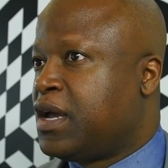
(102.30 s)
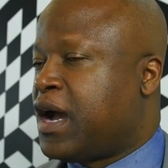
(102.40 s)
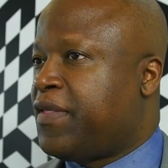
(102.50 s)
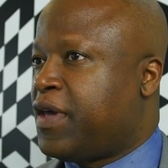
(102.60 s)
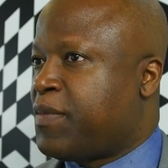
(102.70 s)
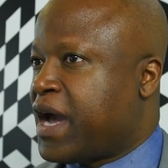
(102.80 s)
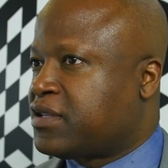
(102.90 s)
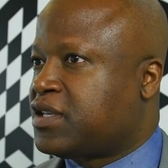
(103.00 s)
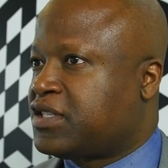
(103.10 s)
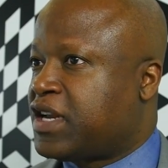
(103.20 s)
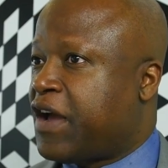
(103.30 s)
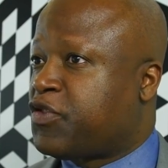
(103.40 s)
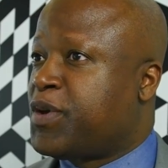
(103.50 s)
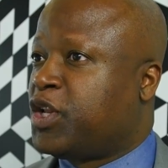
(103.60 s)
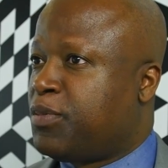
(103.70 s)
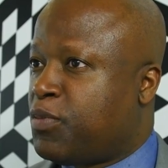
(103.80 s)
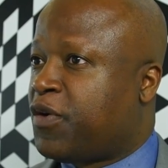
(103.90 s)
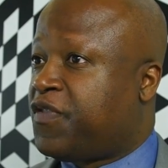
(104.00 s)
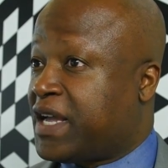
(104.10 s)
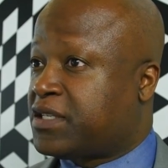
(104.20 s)
I think Magnus is going to have to be a little bit more
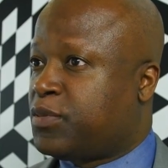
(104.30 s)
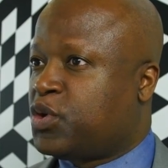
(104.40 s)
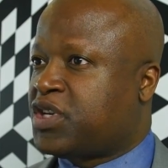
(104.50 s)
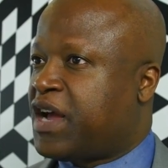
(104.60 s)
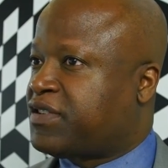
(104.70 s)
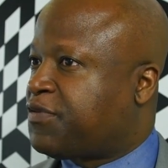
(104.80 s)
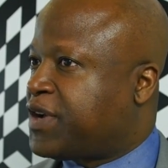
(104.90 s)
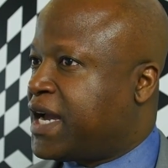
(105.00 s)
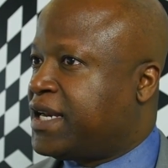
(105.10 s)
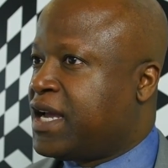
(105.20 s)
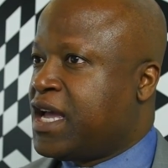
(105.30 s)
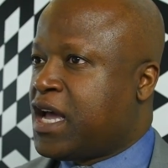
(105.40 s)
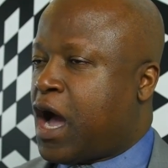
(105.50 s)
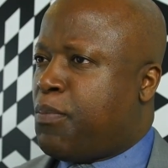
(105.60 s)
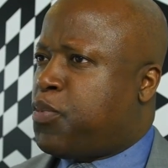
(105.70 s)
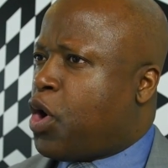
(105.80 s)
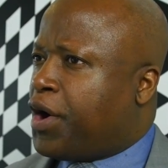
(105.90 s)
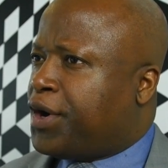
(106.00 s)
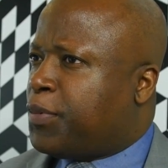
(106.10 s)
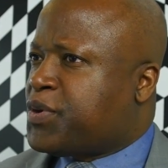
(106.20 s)
flexible. He's going to have to find a
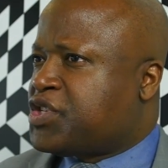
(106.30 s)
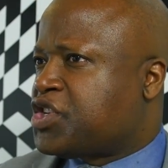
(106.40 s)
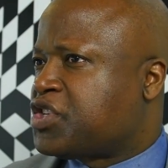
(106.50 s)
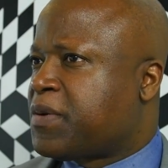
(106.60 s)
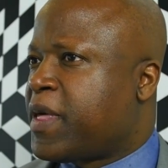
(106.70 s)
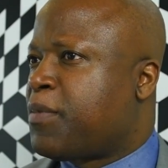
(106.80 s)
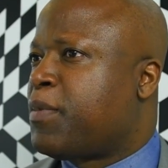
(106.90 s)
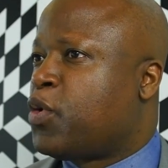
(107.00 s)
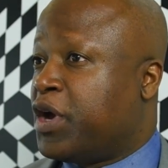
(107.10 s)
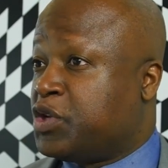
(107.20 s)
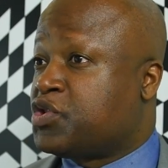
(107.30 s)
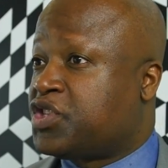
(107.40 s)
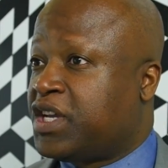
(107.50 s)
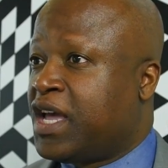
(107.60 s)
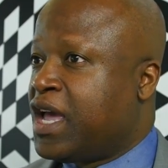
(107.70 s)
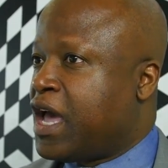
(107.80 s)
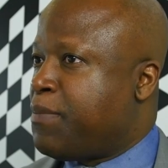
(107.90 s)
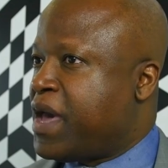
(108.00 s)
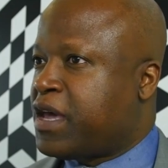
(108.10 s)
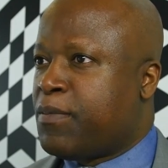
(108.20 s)
broader position, something a bit more interesting, and
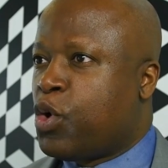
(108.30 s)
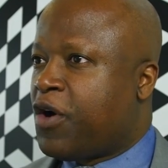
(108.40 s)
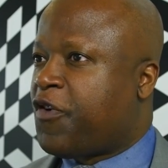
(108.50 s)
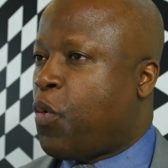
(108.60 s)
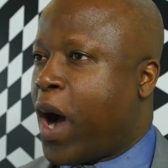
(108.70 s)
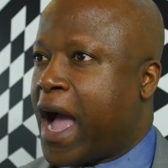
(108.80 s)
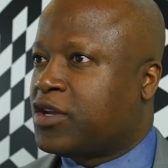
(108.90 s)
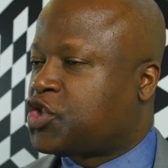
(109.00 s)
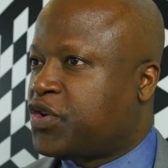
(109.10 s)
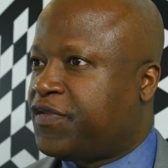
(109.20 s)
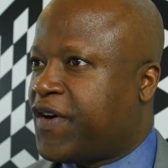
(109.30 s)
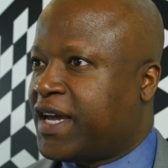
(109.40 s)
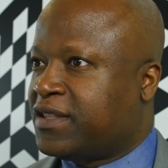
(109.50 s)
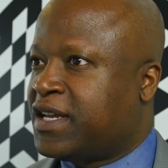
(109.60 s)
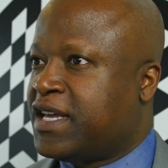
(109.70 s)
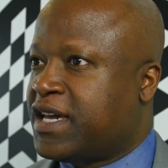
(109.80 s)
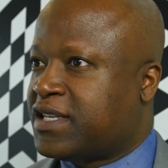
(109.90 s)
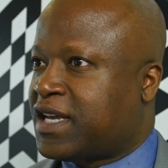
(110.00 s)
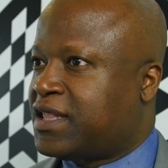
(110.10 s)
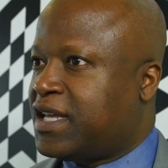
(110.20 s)
make it more of a wild street fight than he
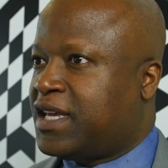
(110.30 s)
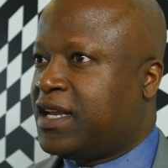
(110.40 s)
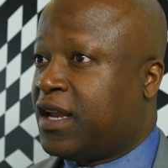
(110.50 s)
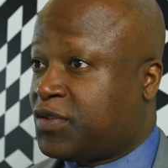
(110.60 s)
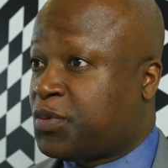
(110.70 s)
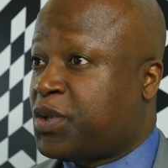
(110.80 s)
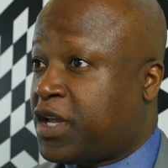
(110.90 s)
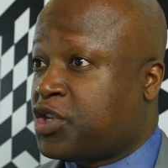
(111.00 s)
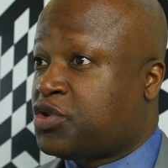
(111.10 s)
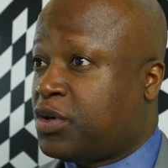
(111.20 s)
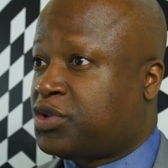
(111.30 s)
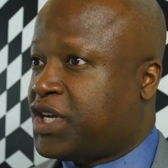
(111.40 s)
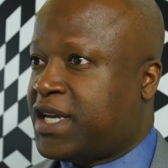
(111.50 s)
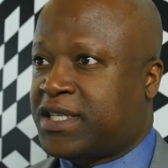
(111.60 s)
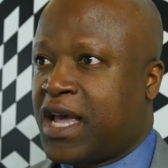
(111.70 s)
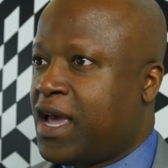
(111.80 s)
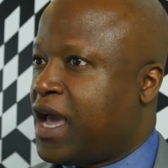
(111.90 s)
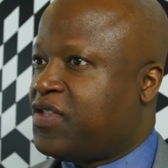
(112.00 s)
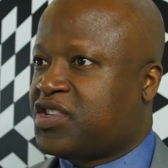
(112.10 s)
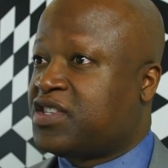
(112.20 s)
is. I think he loves to play control chess,
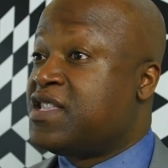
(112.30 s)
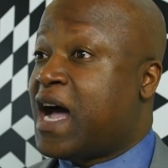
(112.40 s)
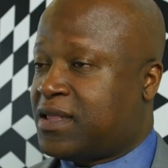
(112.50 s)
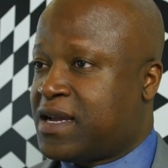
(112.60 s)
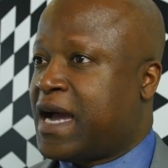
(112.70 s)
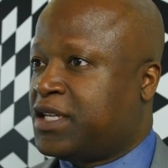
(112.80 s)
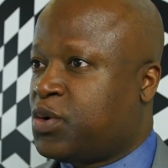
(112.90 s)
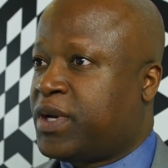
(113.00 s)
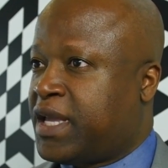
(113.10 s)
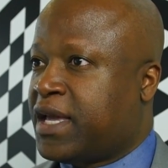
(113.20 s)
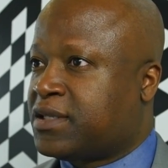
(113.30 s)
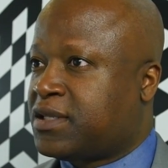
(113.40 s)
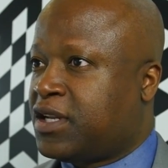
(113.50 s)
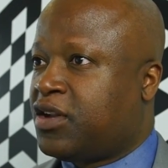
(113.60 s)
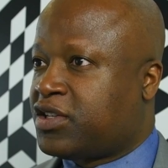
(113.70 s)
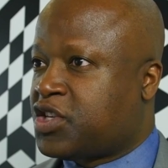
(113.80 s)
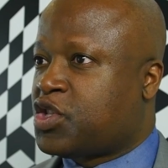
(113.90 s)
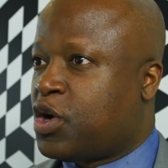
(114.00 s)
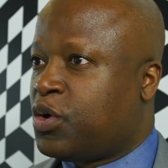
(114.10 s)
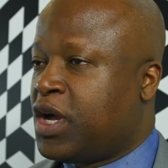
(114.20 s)
and this is not the guy to do it against. It looks as
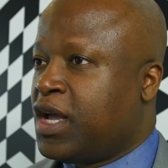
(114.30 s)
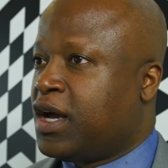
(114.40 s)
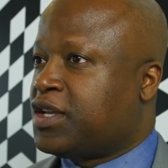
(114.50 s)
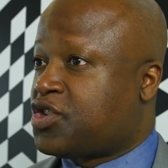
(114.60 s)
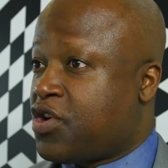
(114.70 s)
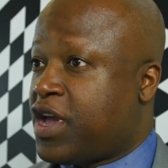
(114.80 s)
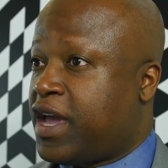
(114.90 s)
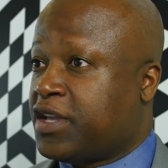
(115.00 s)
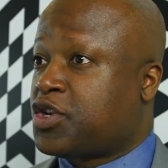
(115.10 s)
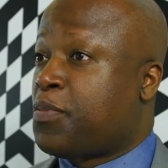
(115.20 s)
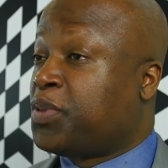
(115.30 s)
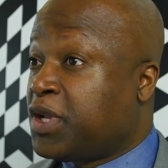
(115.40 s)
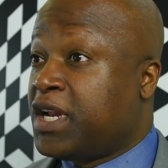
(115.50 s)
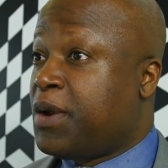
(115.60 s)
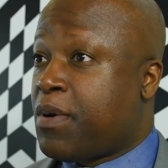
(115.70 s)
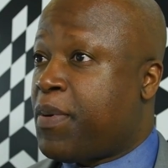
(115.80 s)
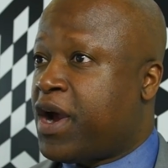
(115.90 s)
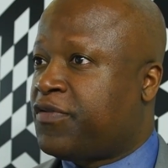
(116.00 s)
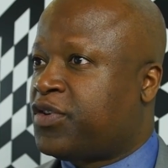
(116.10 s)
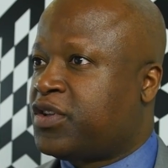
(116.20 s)
though Sergey is completely
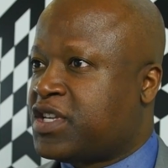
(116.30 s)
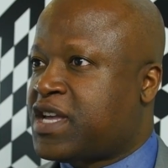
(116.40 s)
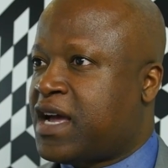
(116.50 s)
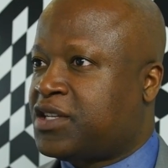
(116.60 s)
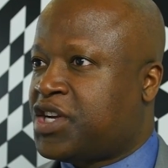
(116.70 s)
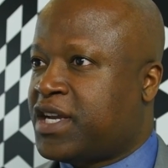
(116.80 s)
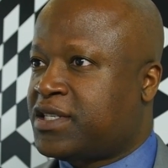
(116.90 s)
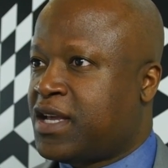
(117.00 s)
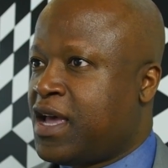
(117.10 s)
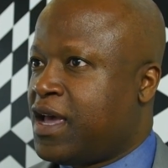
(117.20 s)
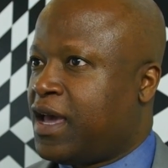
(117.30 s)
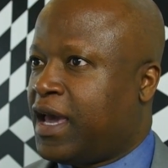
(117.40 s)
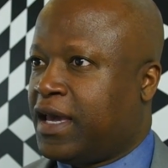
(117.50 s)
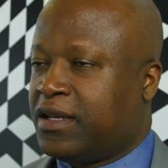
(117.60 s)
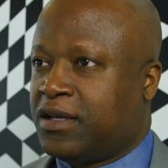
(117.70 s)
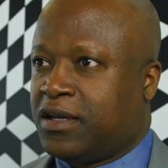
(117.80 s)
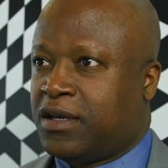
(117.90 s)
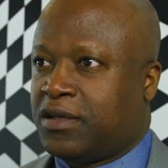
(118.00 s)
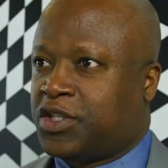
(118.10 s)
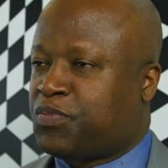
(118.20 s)
prepared for this kind of chess, and
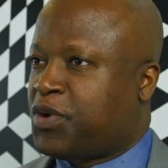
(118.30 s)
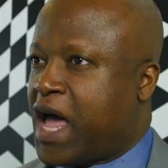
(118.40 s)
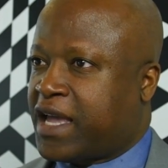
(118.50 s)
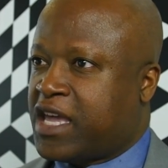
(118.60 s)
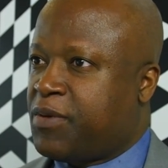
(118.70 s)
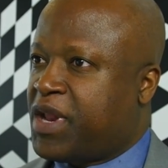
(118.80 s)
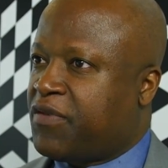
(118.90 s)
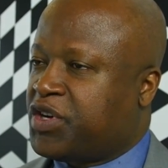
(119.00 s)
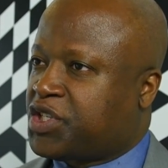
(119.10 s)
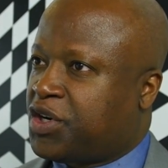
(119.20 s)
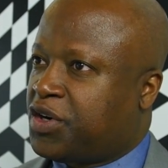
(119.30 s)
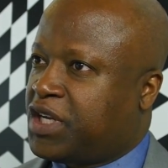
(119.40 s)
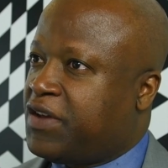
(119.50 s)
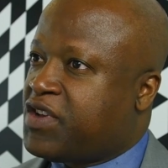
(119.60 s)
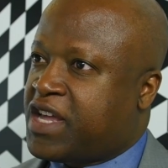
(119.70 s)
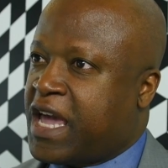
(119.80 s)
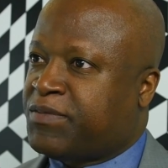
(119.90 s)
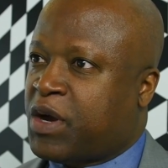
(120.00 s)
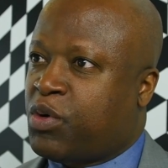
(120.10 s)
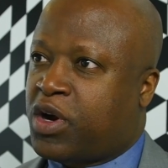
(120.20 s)
just blocking him at every turn. Even the
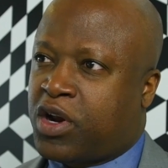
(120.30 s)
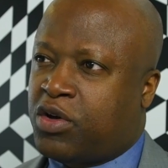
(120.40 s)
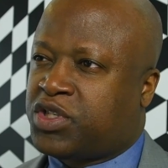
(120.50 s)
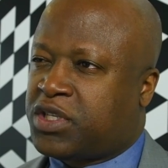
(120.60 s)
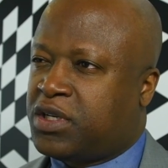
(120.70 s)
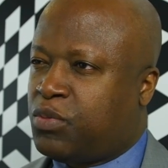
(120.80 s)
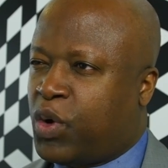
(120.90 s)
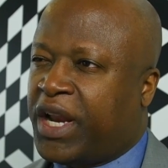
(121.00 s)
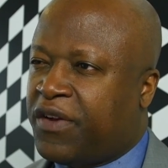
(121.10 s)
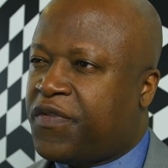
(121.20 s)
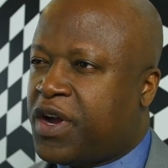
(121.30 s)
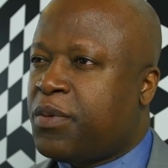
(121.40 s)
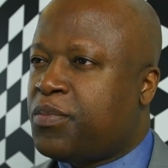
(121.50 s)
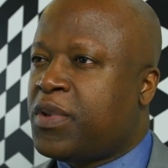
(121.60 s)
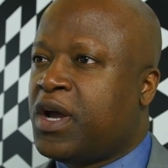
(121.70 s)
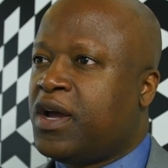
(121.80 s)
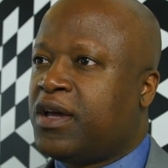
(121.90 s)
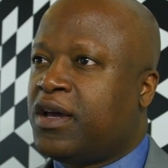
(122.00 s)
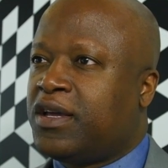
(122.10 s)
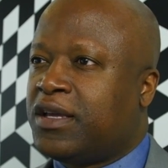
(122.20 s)
games that were closely winning for him,
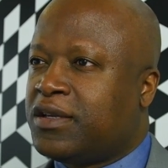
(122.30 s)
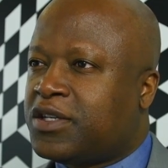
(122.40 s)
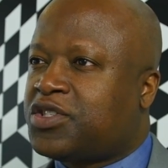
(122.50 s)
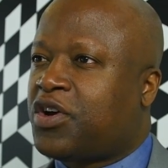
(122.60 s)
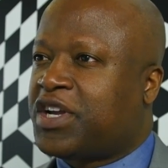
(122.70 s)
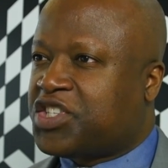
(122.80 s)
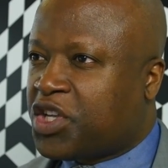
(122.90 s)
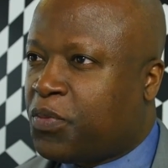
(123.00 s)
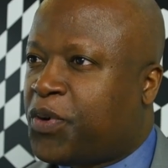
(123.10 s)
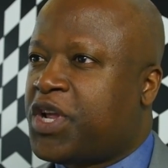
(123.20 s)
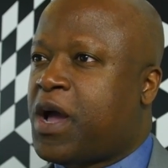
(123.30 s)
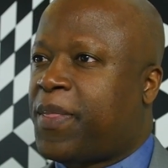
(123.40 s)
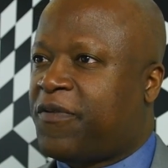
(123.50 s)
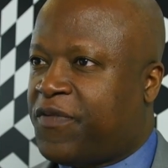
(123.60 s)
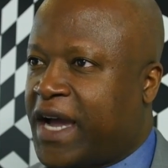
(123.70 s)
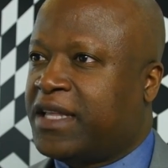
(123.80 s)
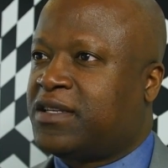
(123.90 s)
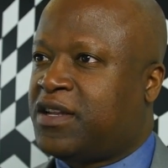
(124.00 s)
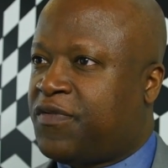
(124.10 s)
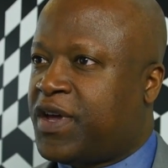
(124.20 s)
Sergey's still putting up the fight,
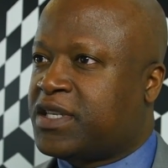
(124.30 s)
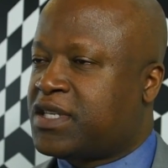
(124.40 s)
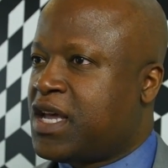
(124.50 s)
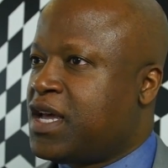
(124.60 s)
the defense.